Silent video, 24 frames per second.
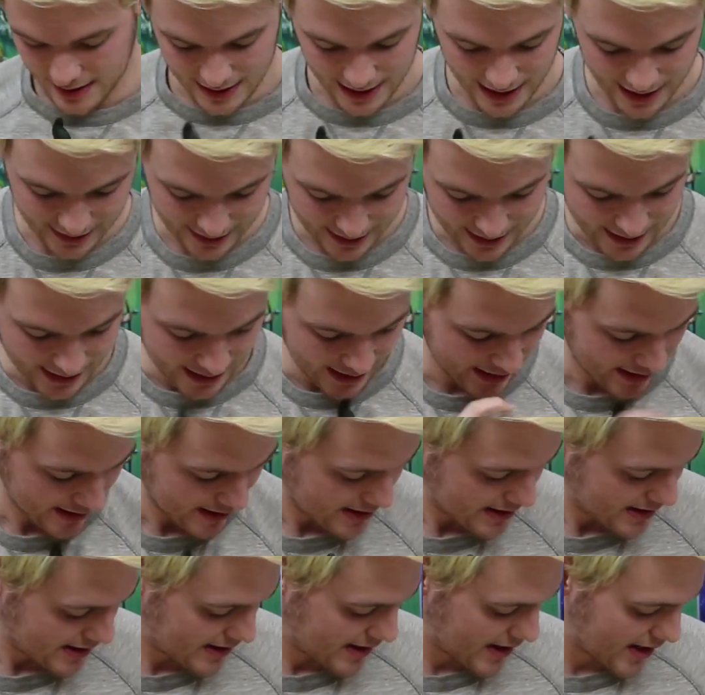I did it.
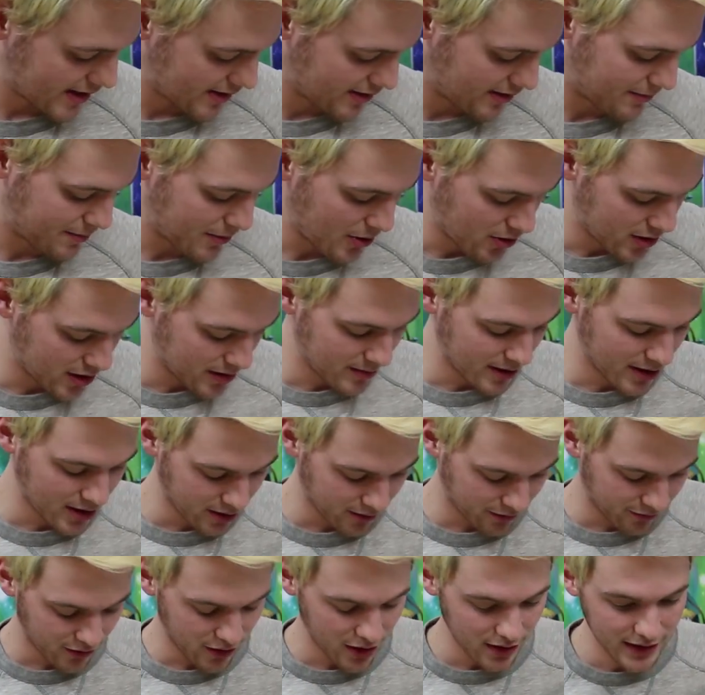And these Pokemon
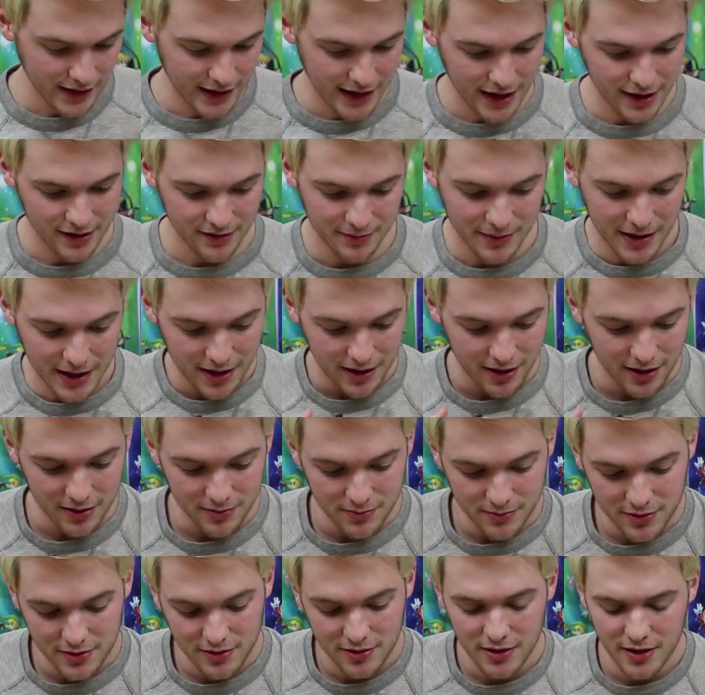are falling out of my
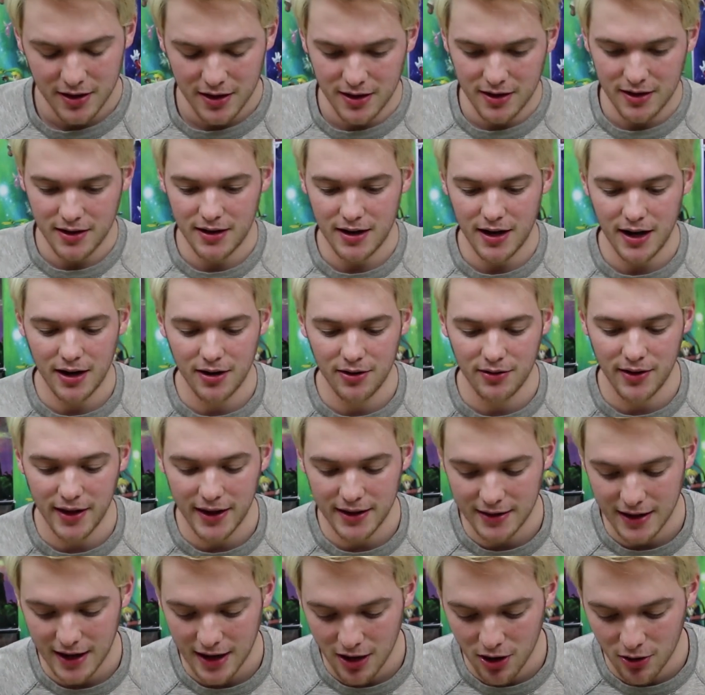arms. And I don't
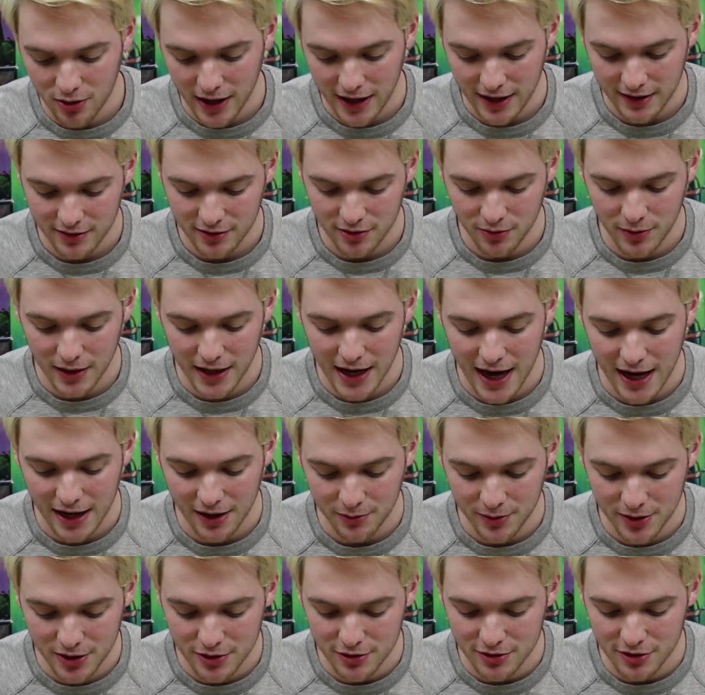like that. Okay, so we got
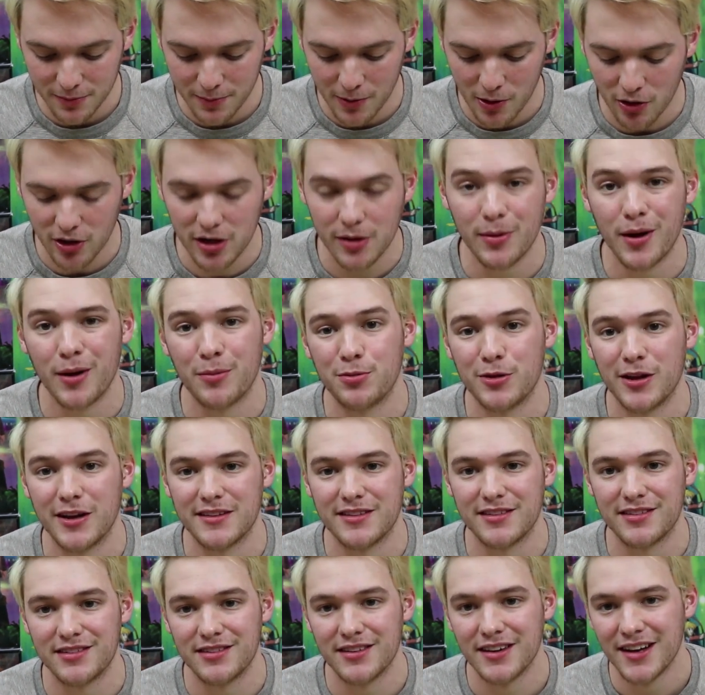it. We used the Pokeball
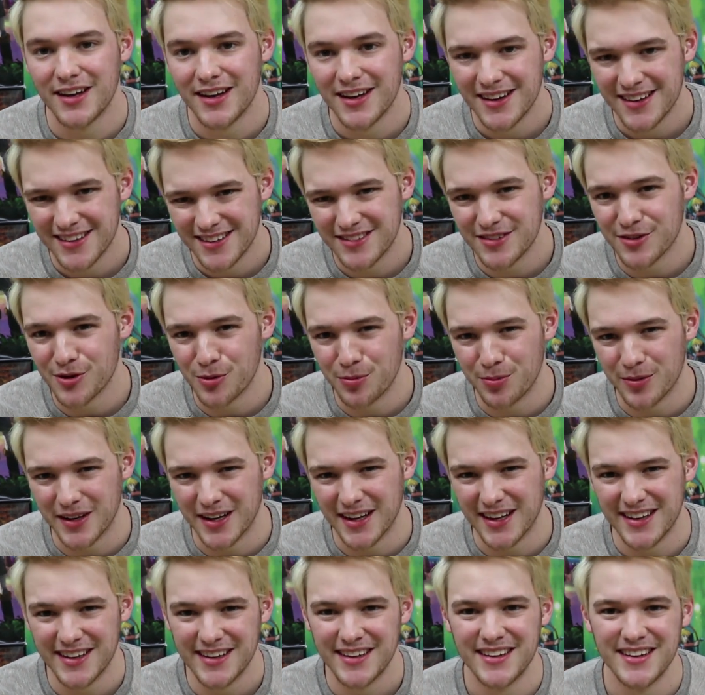Plus to open
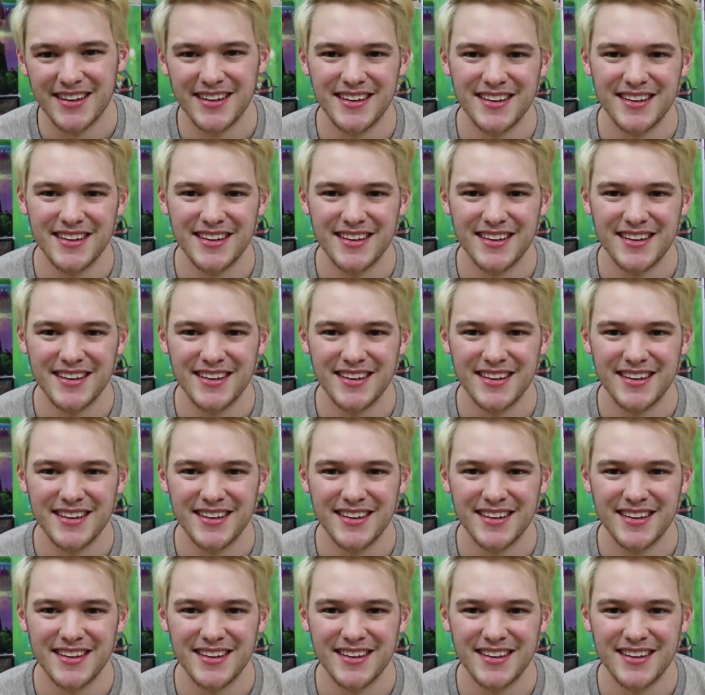it.